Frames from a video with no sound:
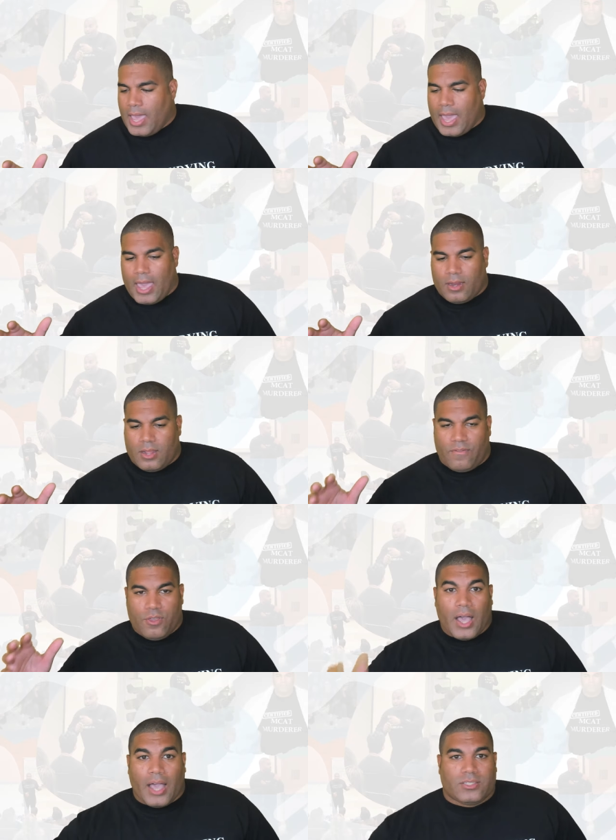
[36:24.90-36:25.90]
And if
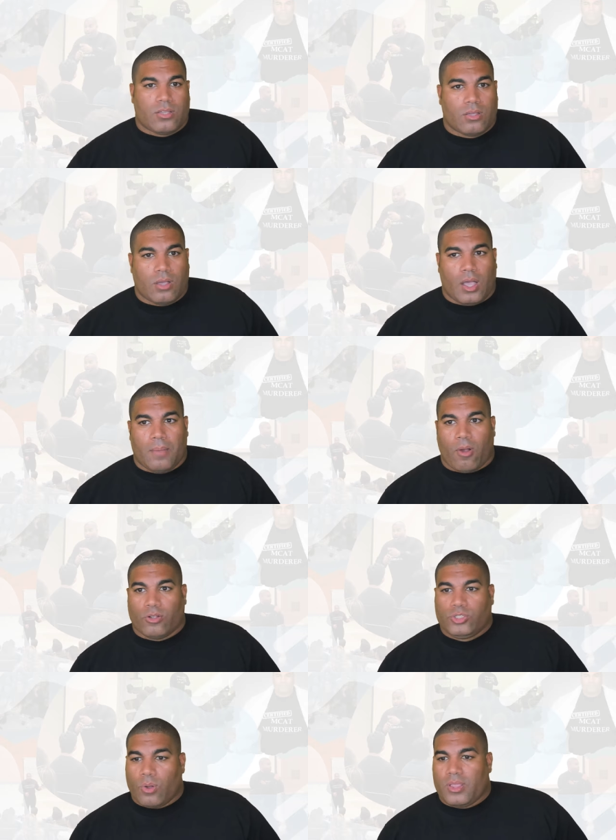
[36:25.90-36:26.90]
you guys um, are
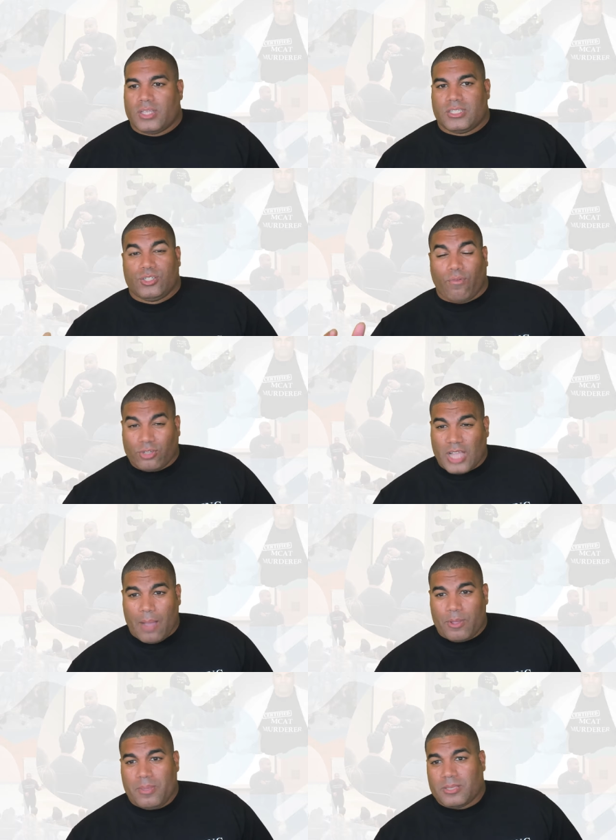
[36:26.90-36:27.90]
enjoying this, it's your first
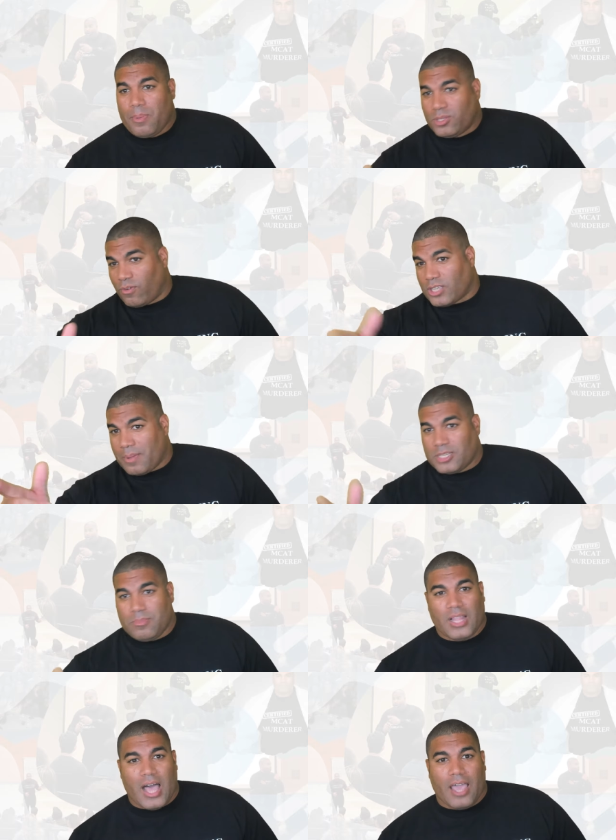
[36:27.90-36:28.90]
time with me. Some people's first time catching
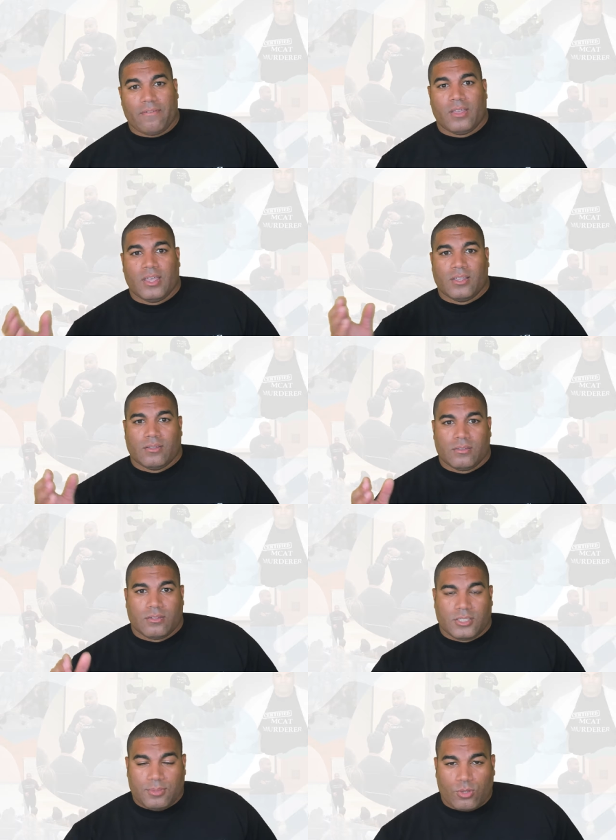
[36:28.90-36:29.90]
me live.
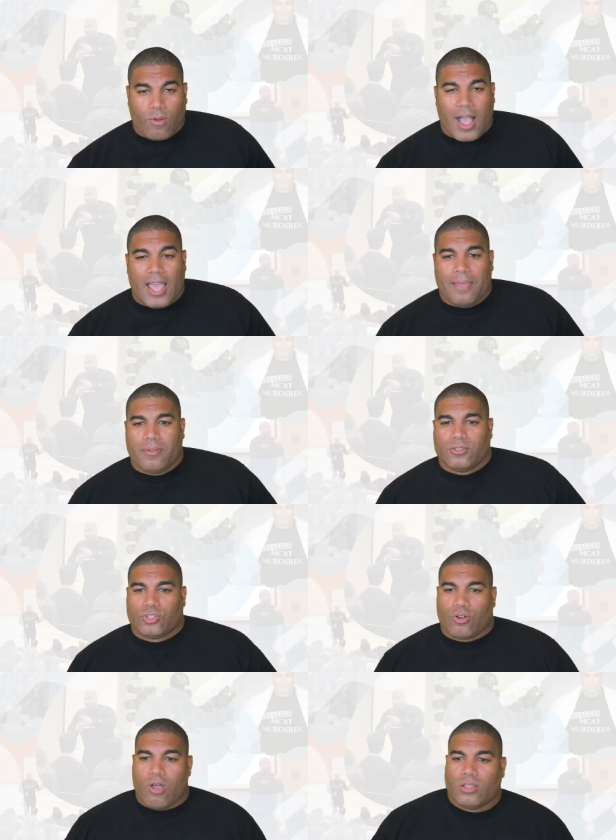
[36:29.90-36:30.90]
Subscribe,
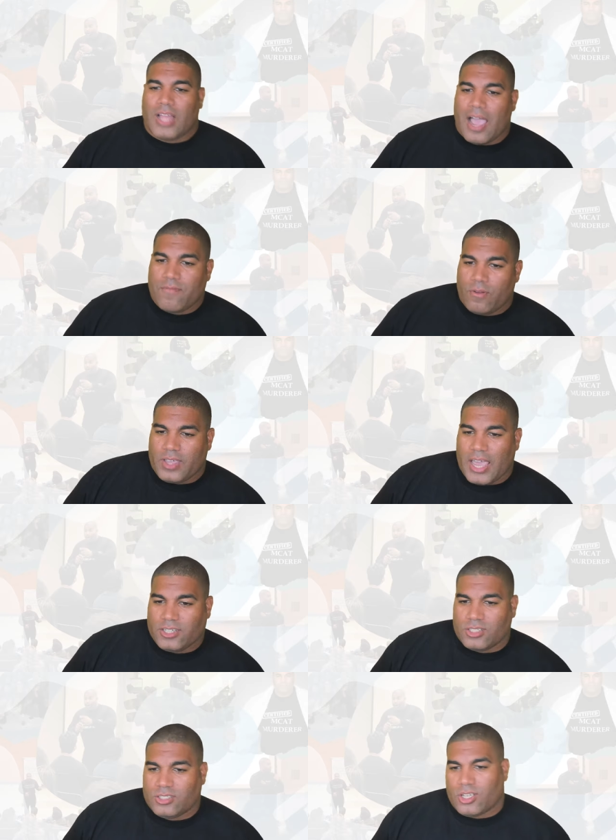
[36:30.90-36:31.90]
turn on live
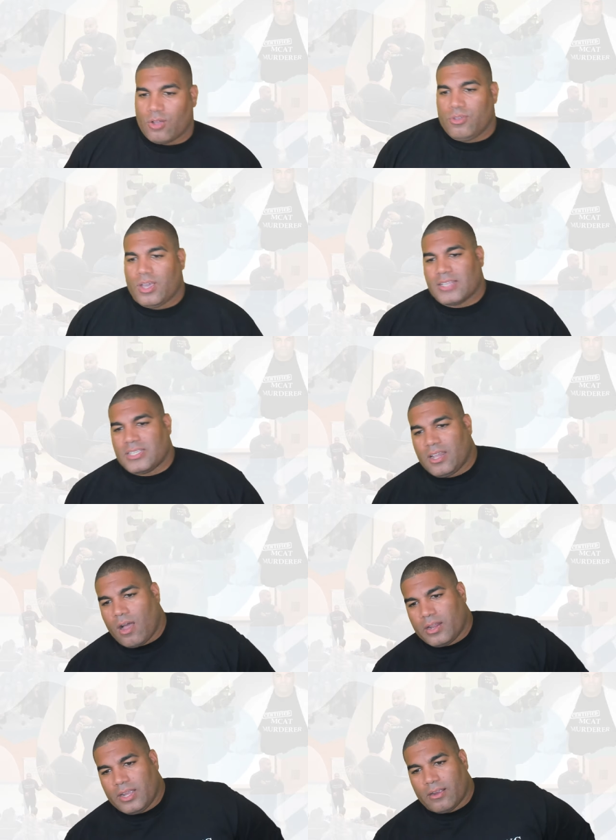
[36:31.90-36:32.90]
notifications so you guys can get
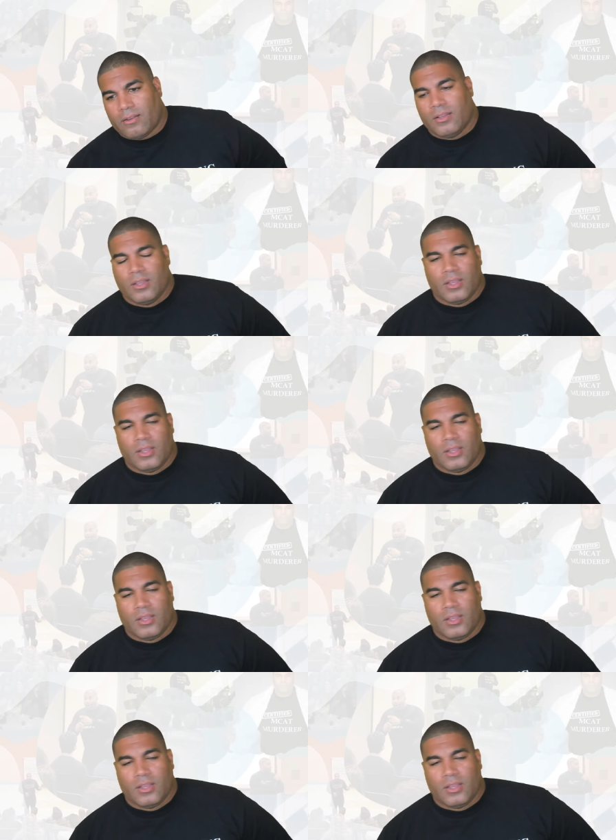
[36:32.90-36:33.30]
on here